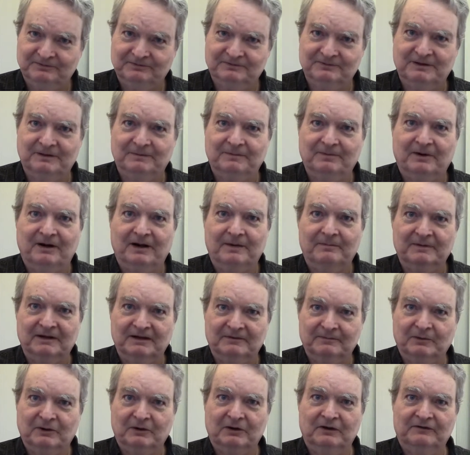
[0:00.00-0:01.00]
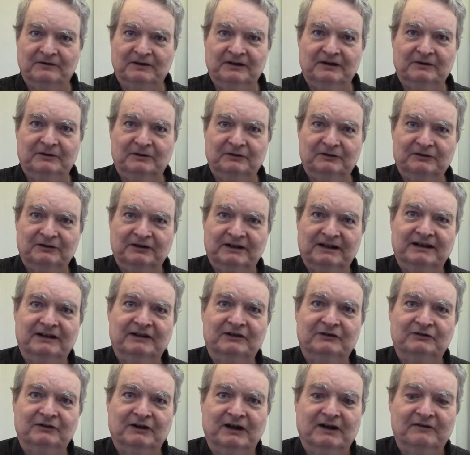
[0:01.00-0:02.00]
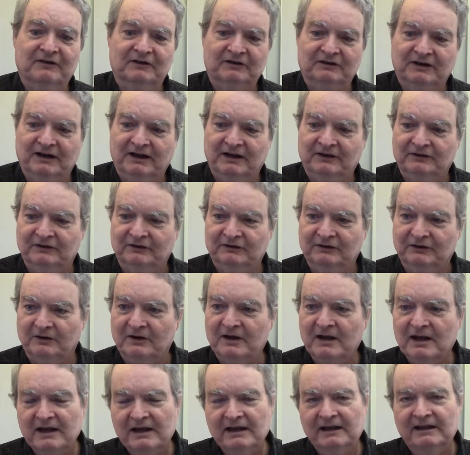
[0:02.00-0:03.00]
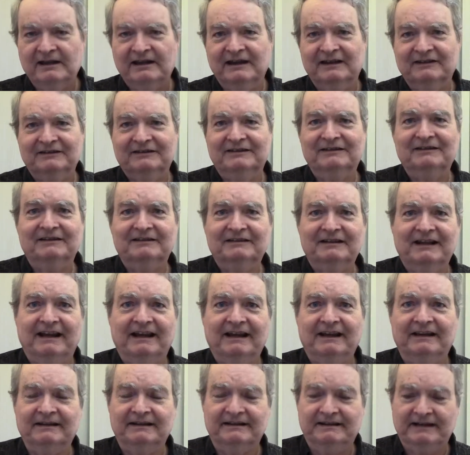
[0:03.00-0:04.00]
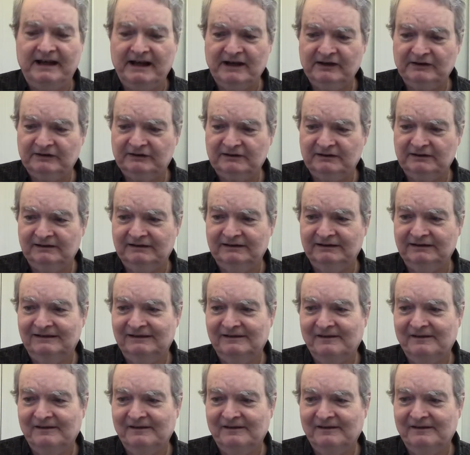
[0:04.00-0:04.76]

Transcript: the Department of Motor Vehicles to get his driver's license. So he's in there taking the test, and